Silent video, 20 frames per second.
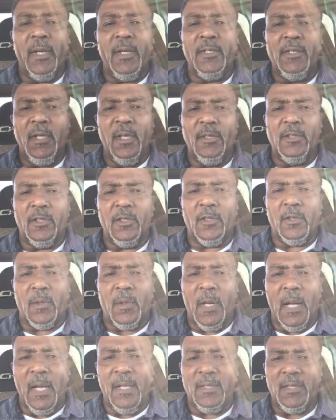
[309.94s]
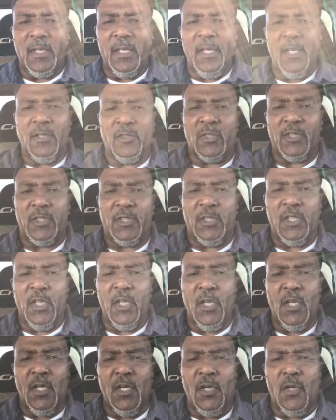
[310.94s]
that Jesus Christ is
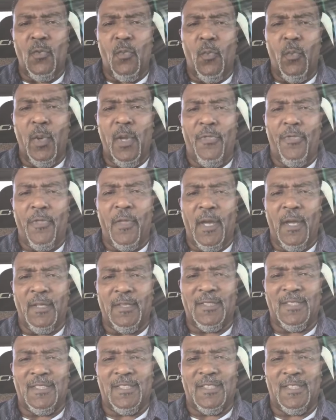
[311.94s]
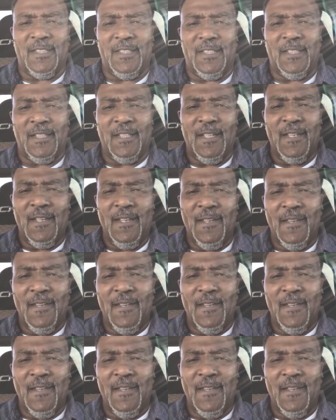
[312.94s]
still with us.